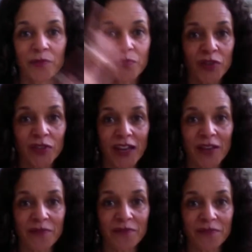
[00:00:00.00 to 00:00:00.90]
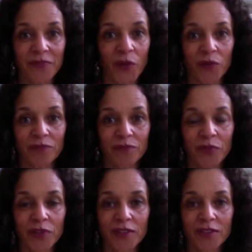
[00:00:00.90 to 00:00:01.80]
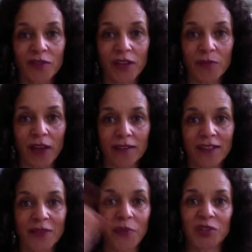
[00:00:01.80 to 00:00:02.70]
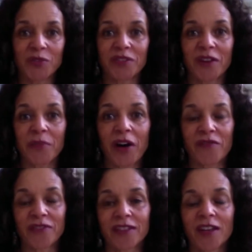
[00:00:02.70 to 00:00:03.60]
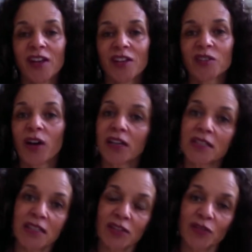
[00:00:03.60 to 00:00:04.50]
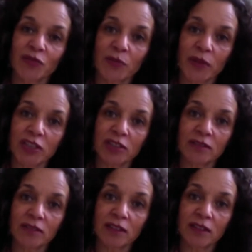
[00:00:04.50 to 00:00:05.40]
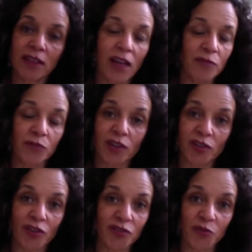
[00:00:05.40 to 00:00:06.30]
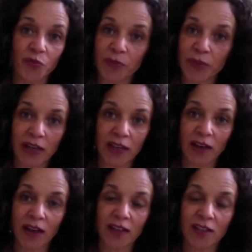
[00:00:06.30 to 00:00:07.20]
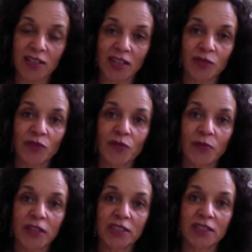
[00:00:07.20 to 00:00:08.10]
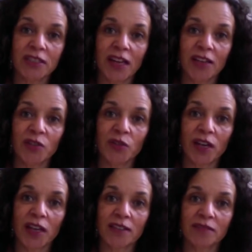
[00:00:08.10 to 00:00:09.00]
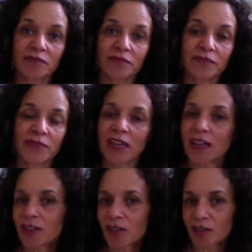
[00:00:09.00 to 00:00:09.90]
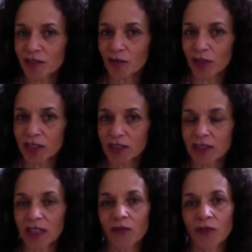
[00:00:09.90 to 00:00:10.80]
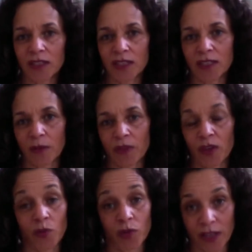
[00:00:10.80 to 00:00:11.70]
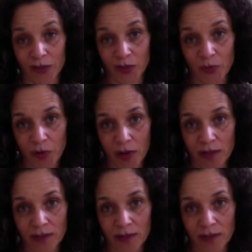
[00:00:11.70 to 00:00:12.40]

put your name, no, put just your email in the box above so I can send you information. That will not cost you one penny. I can just send you information and you can take into consideration if this is something you would like to support.